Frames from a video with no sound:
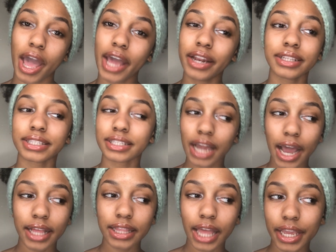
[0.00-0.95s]
And it's
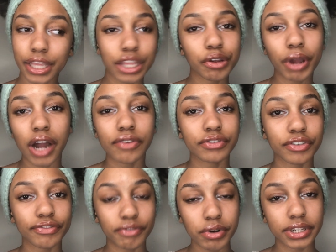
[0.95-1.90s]
not like you have
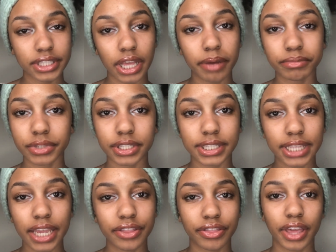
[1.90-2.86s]
to force them to
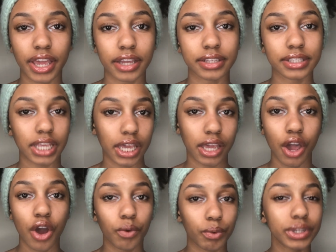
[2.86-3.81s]
say things. Like
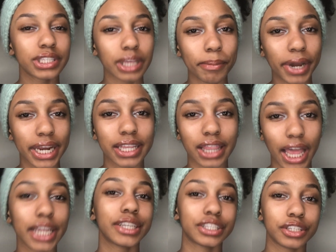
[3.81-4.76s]
when somebody
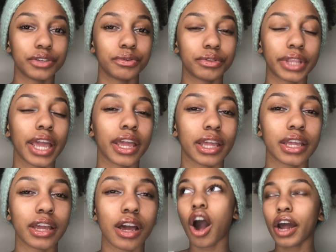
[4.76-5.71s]
likes you,
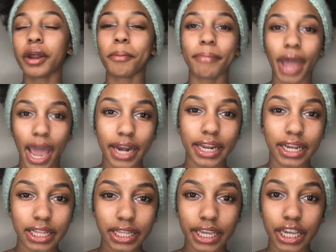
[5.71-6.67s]
they
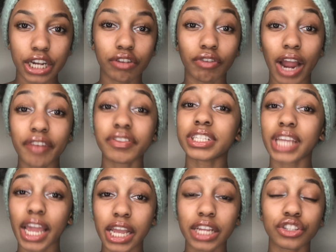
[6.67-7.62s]
automatically
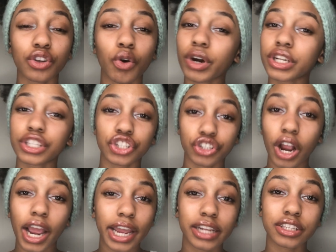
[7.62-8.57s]
gravitate towards
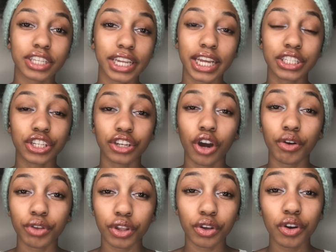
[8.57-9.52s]
trying to get to
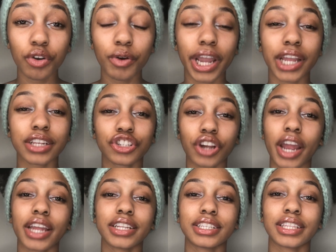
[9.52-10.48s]
know you and
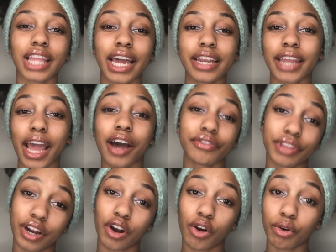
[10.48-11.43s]
trying to let down
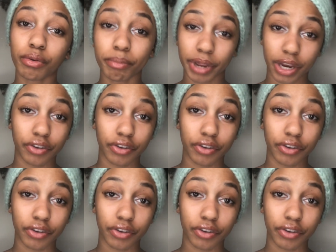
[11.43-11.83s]
their own